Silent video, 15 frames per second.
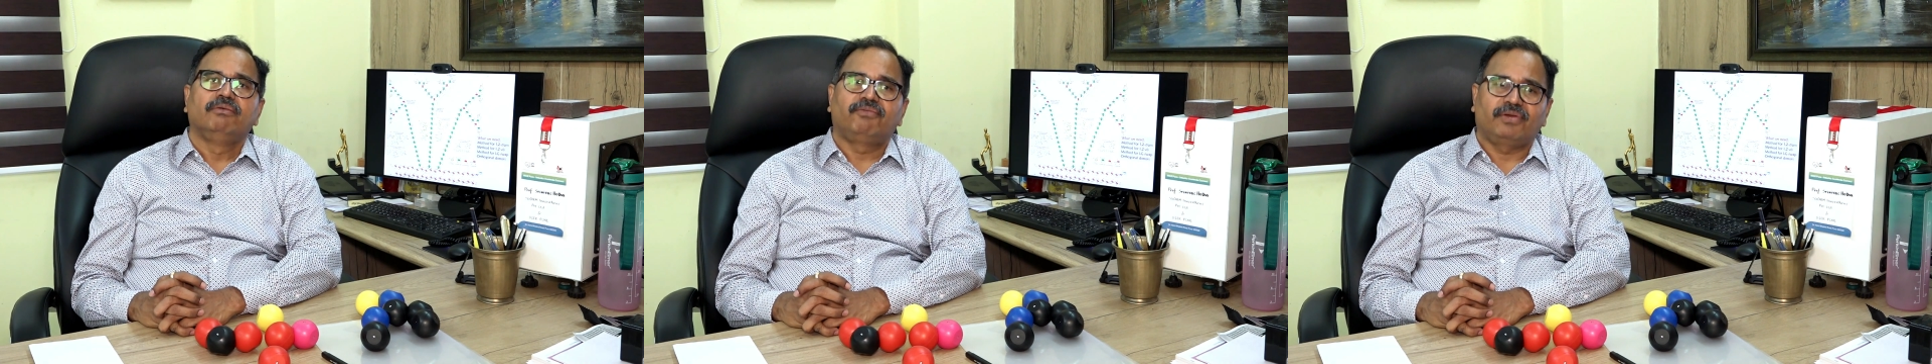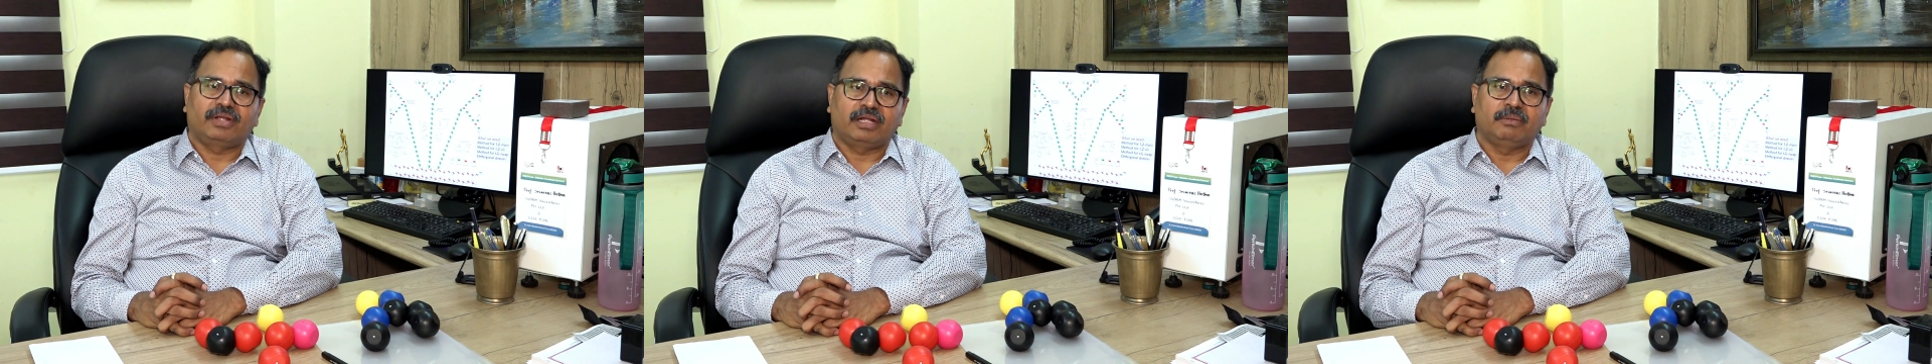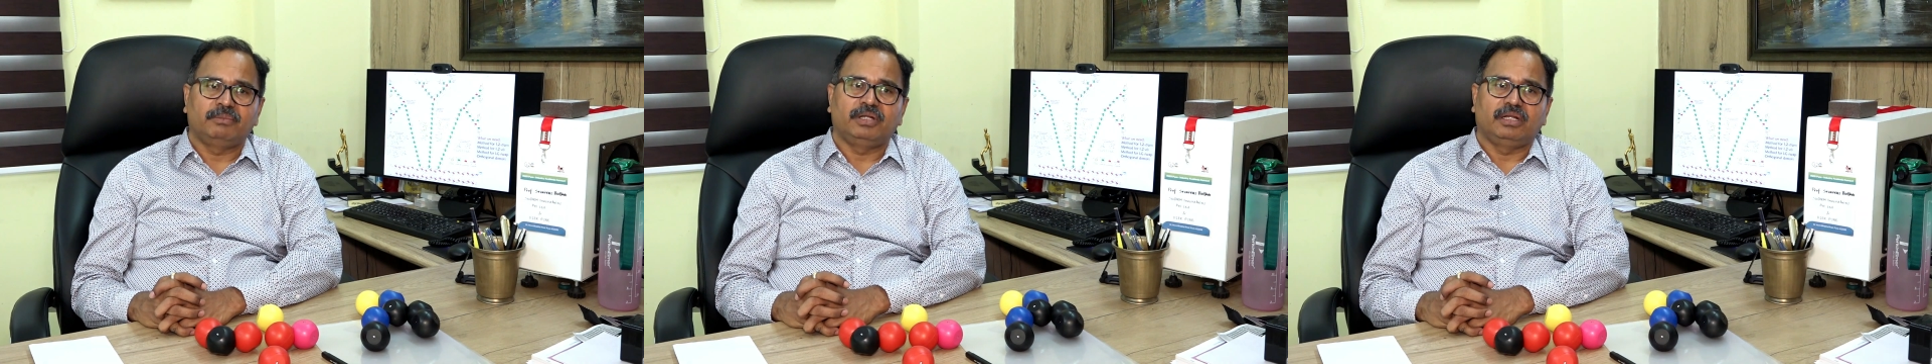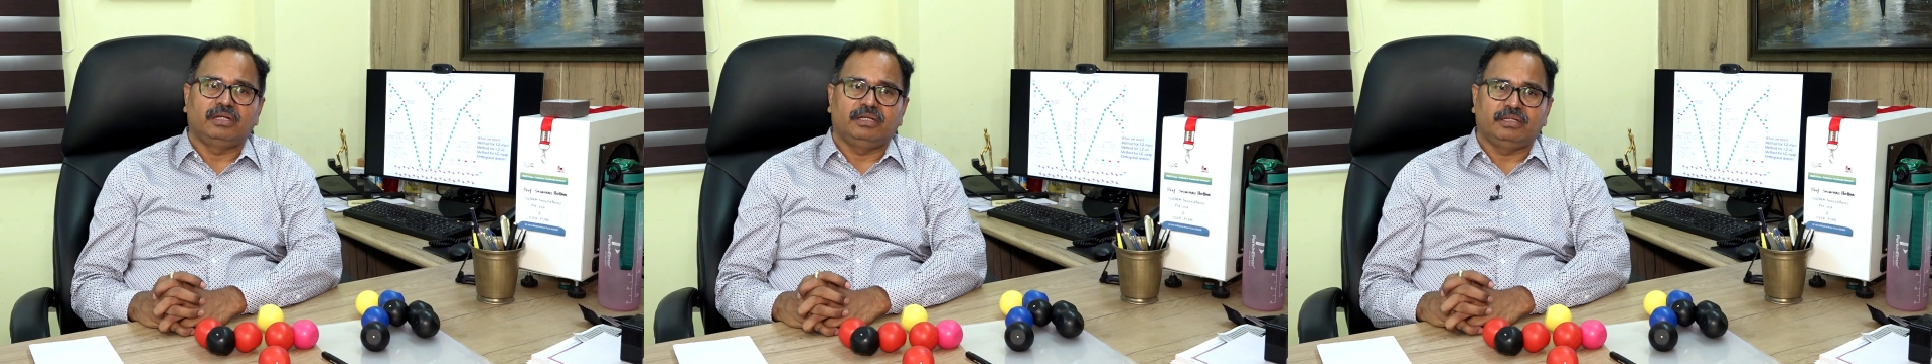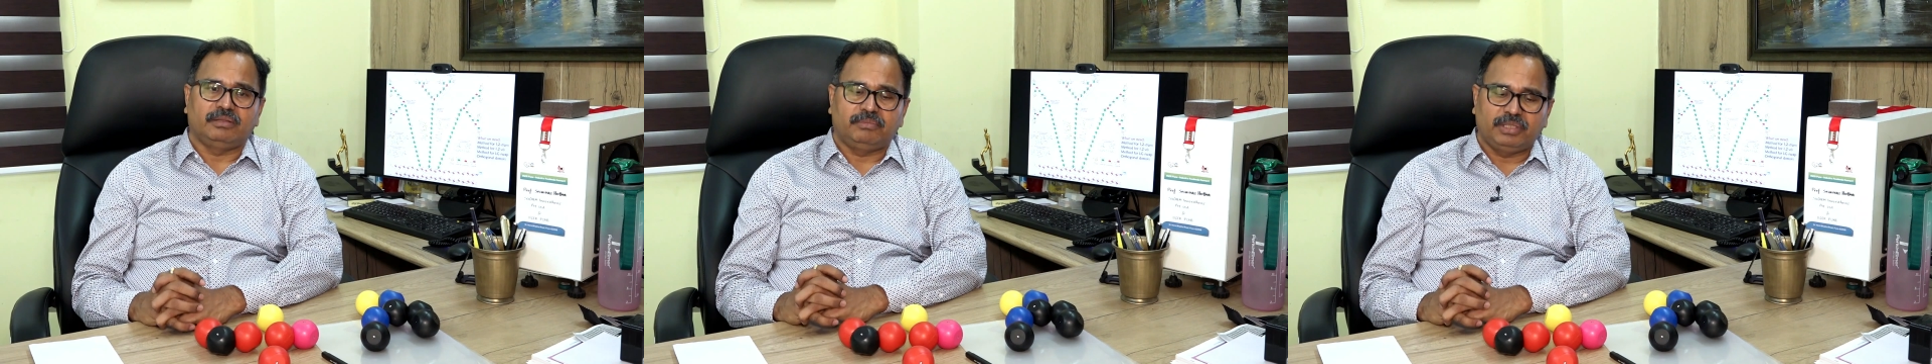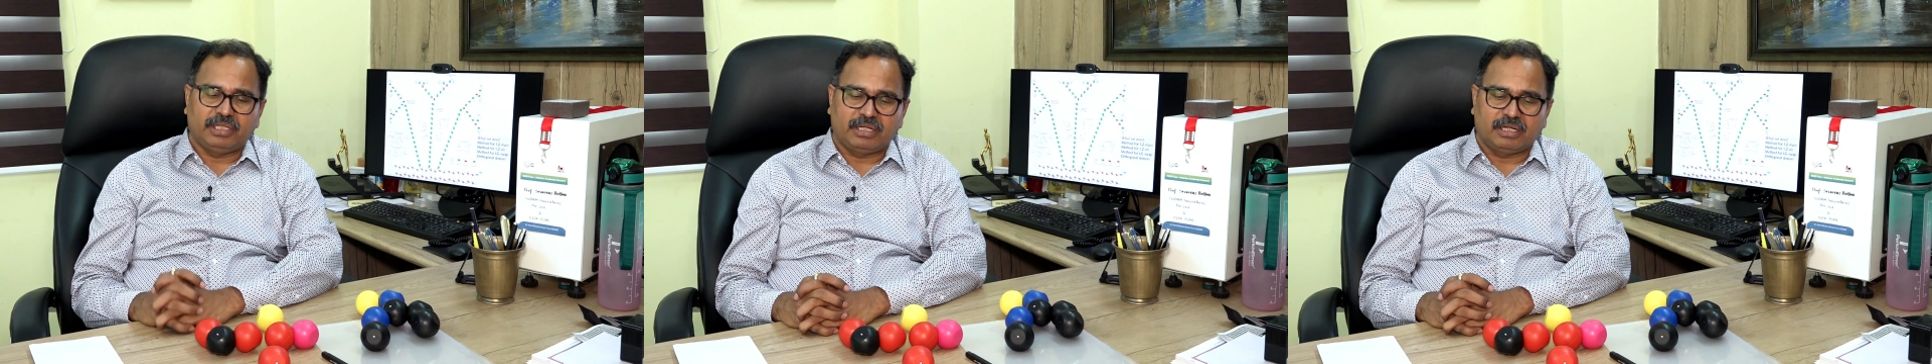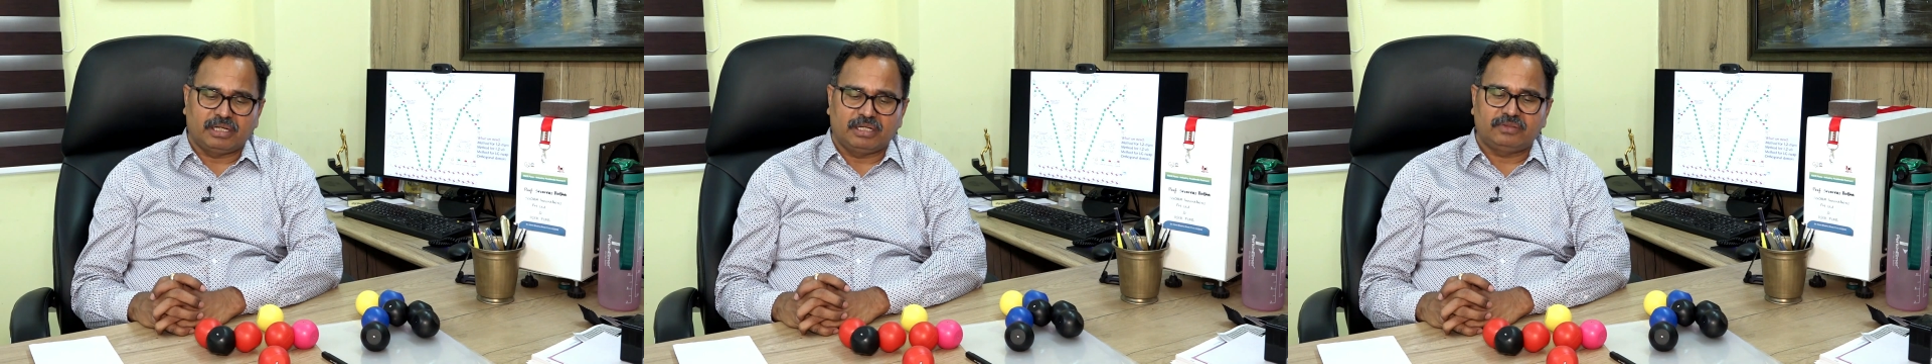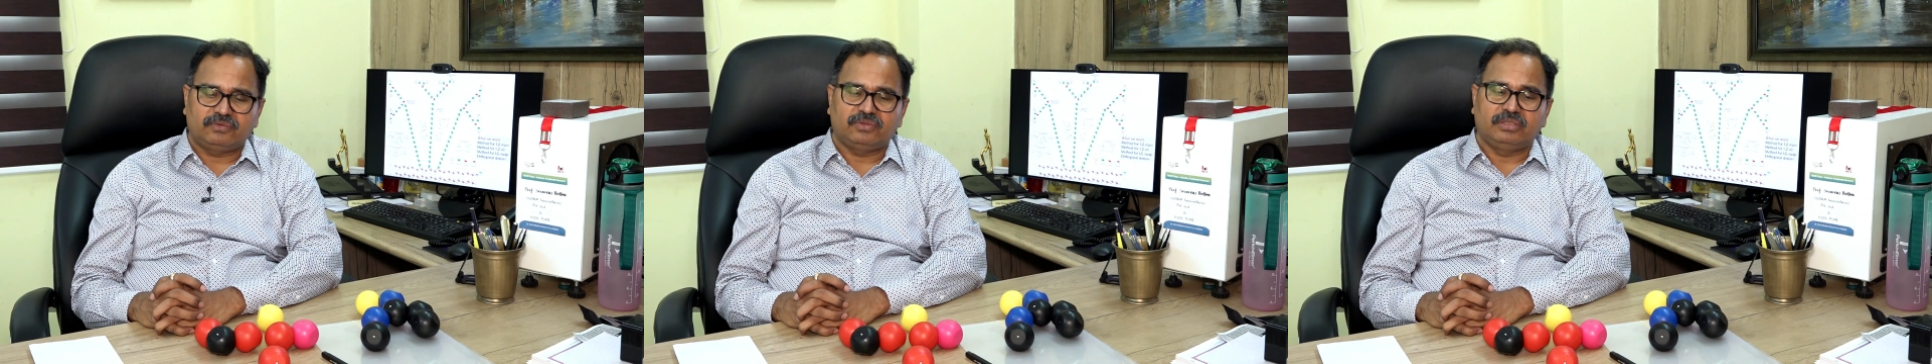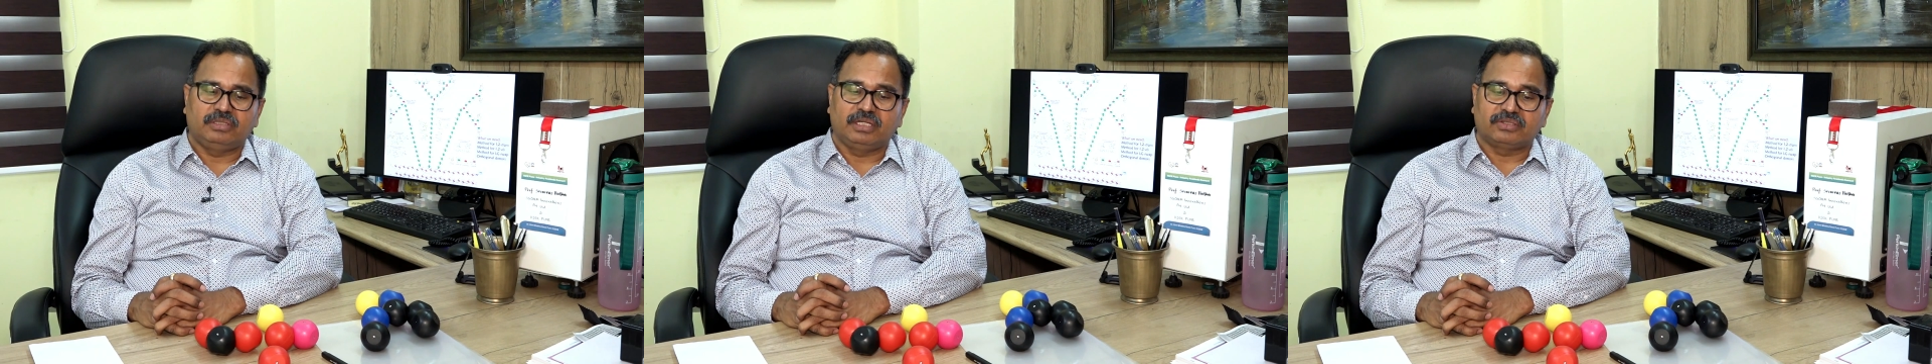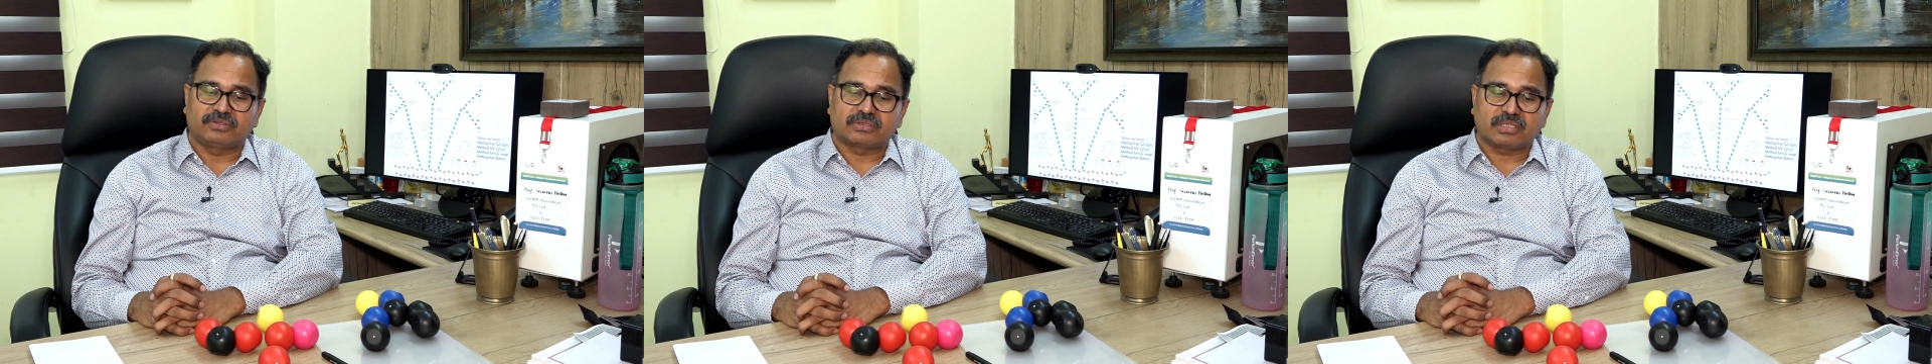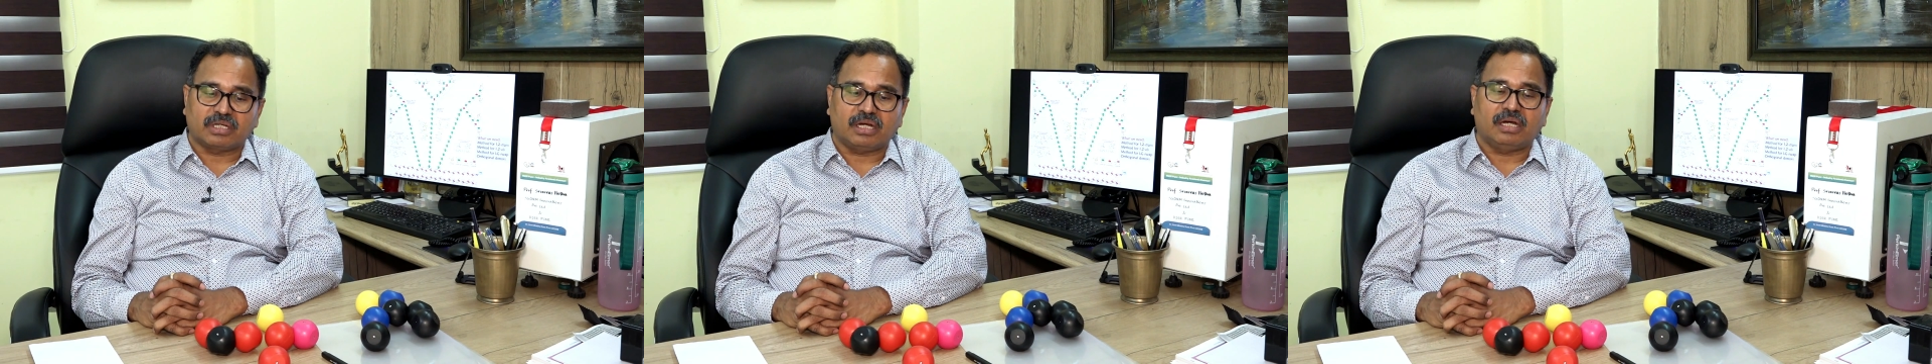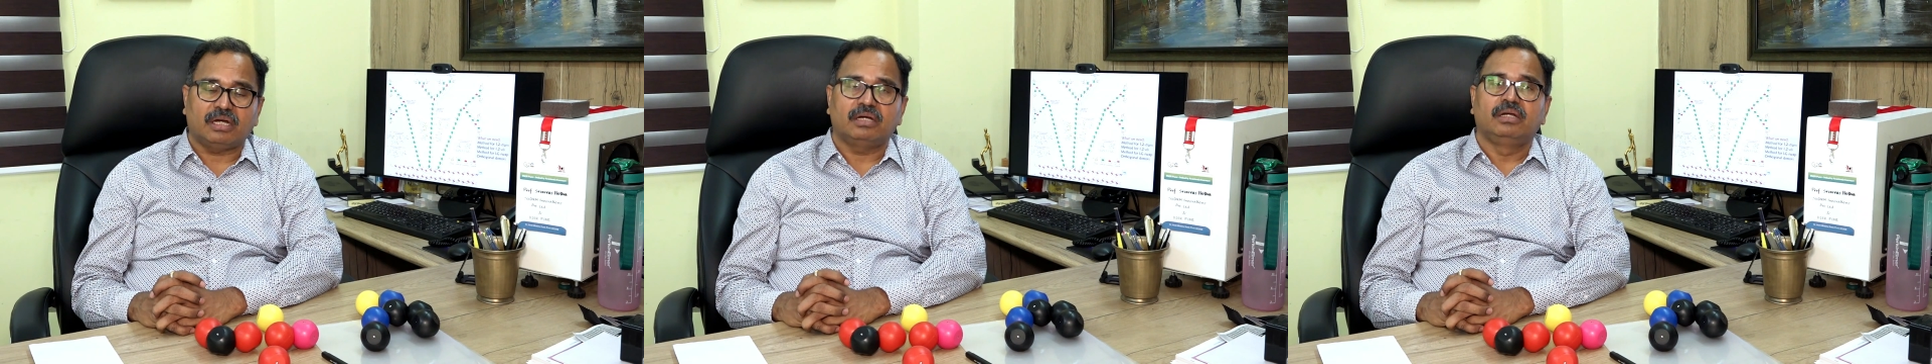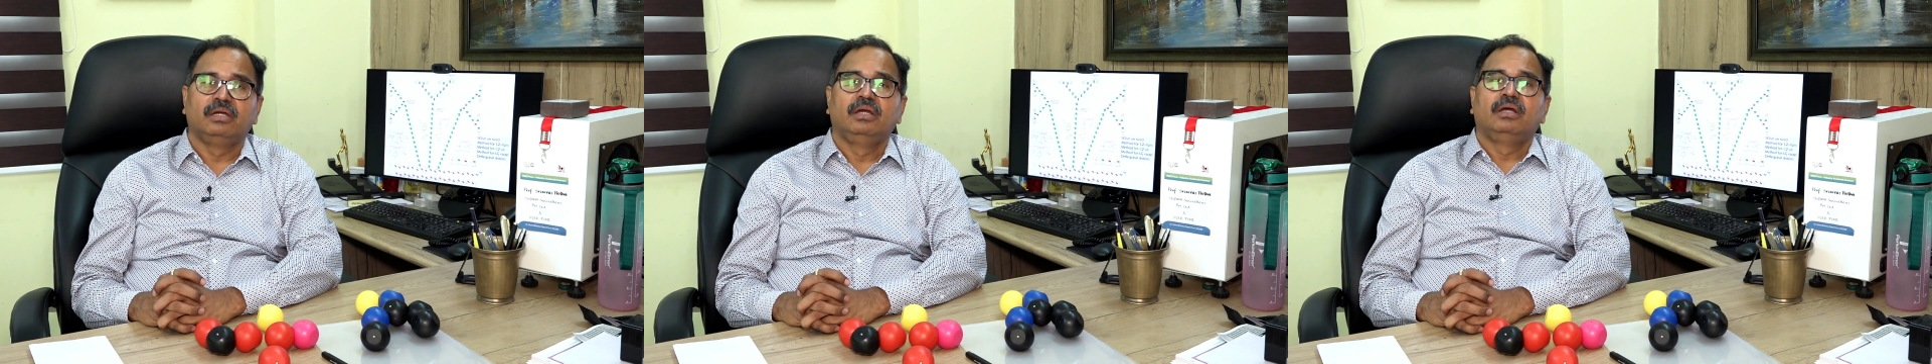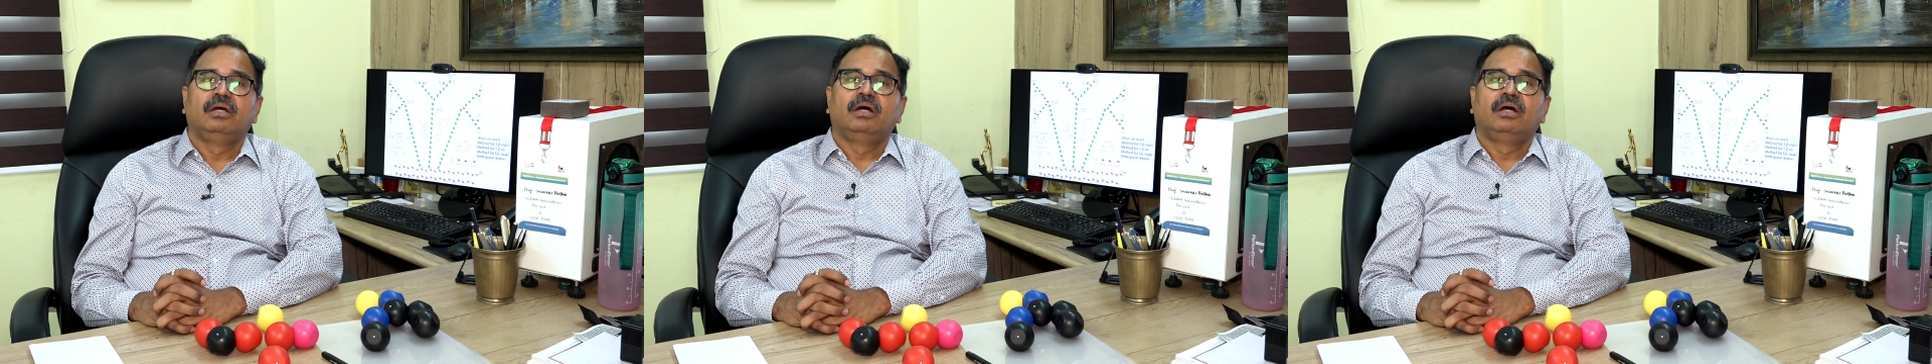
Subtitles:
phenomenally, because they saw